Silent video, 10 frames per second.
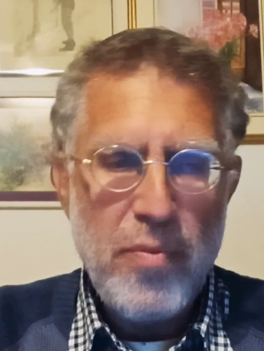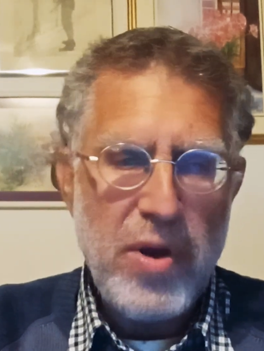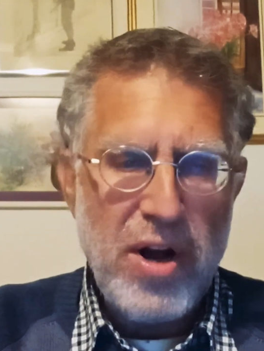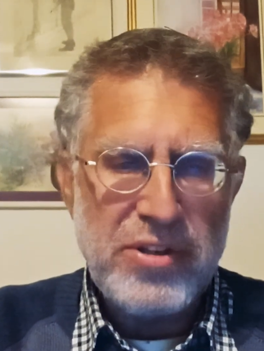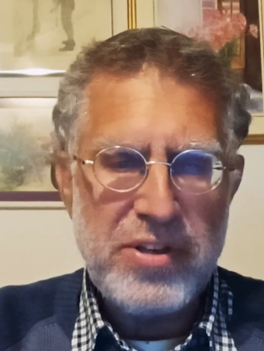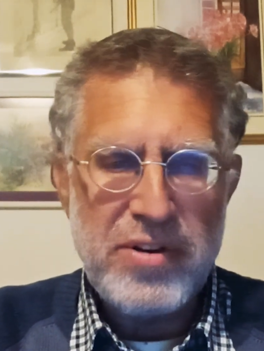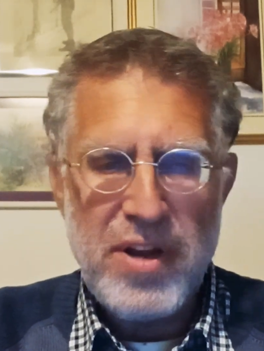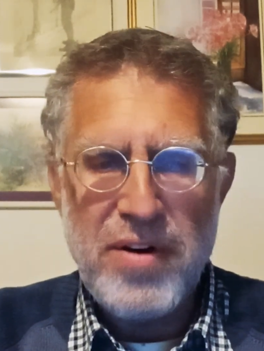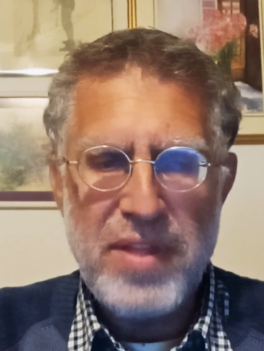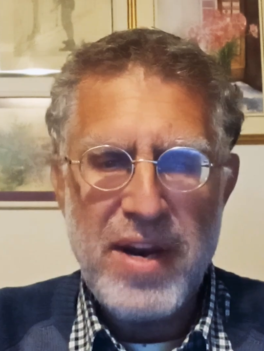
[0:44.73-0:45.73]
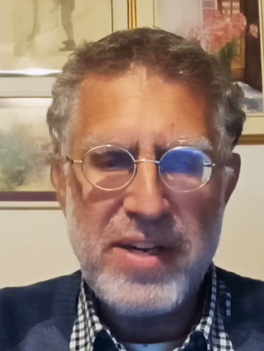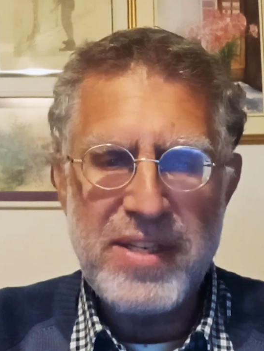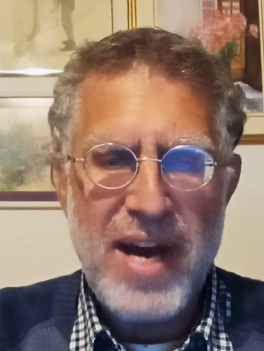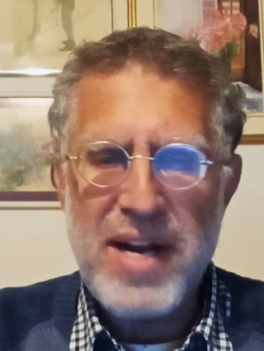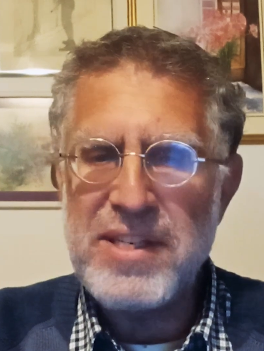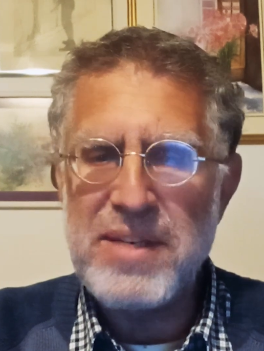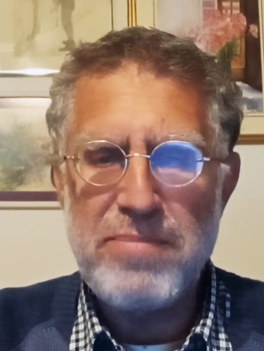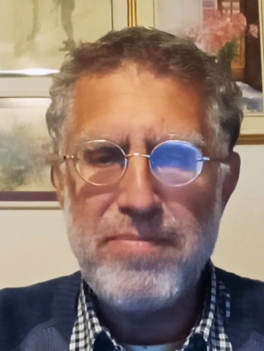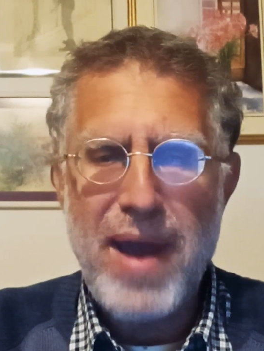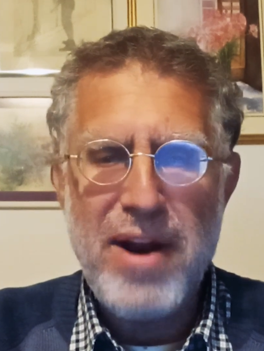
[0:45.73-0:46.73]
We also know that it is not a
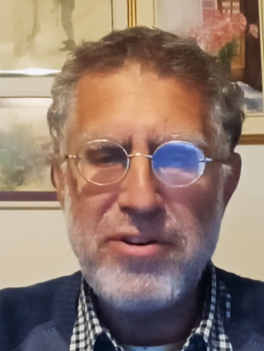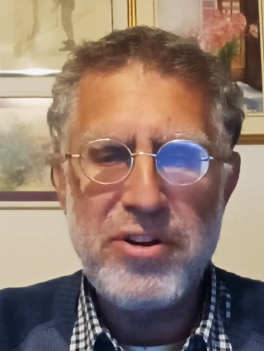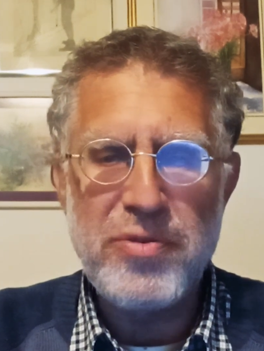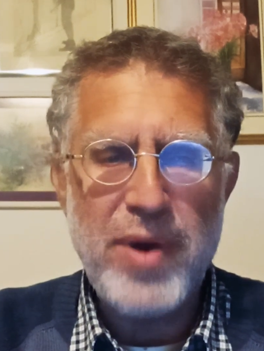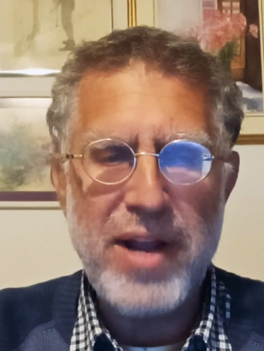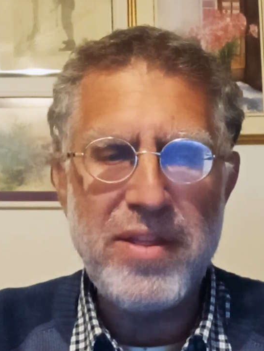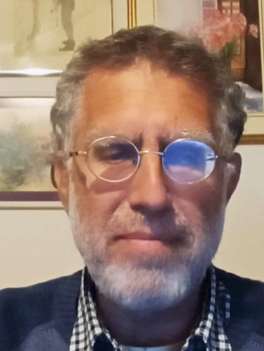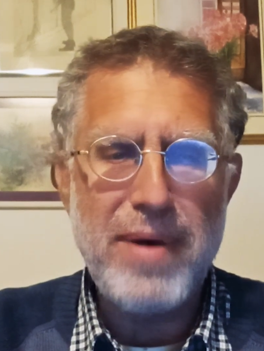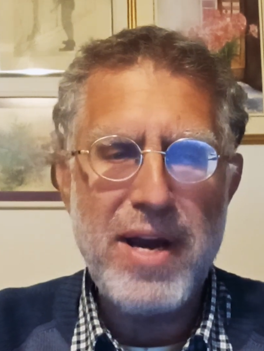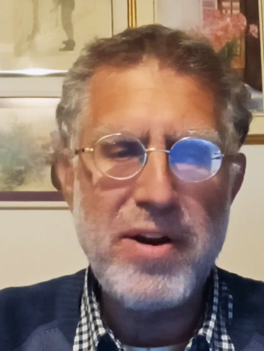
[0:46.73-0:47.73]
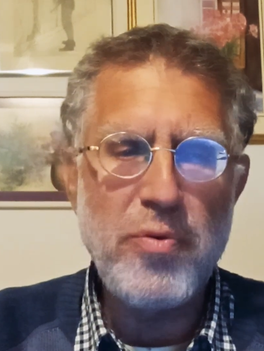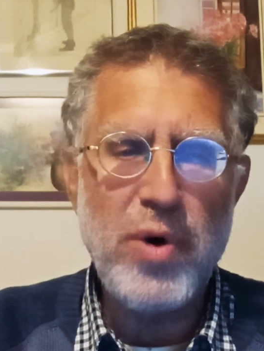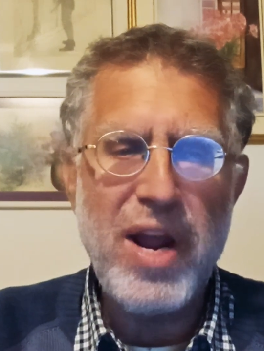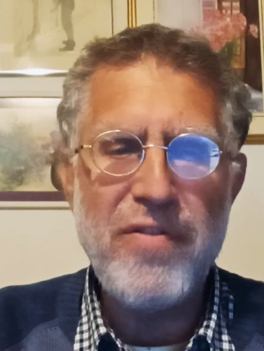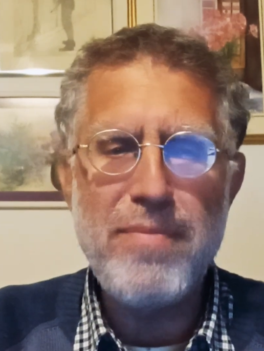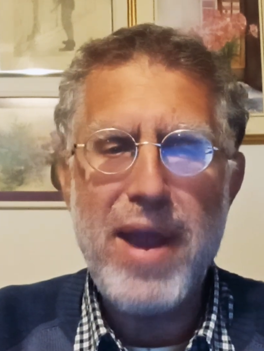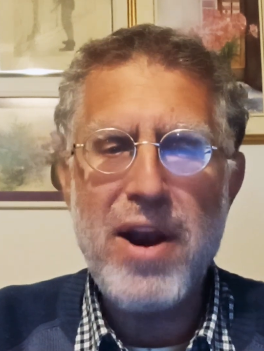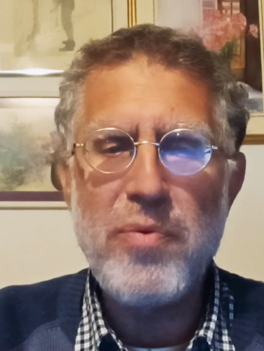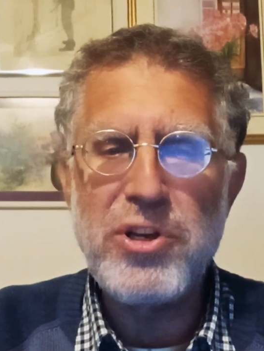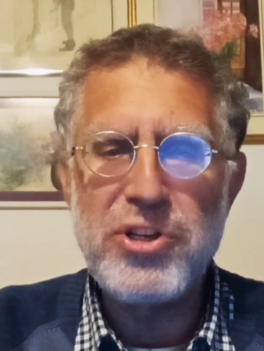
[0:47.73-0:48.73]
simple matter to direct the mind in whatever
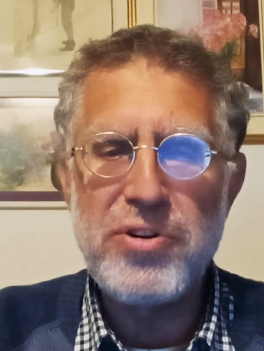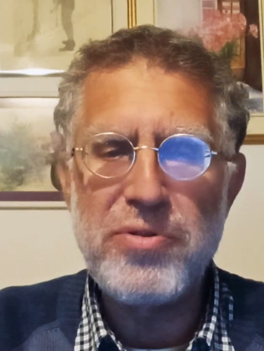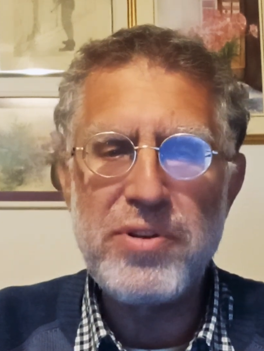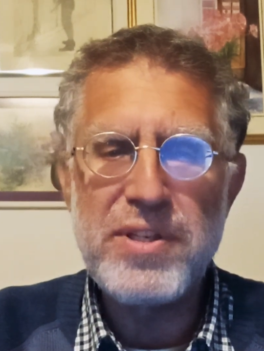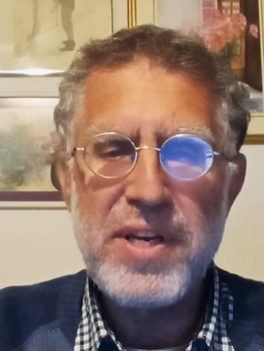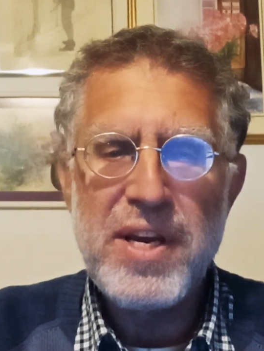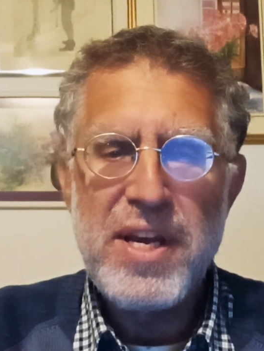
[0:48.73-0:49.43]
manner we choose.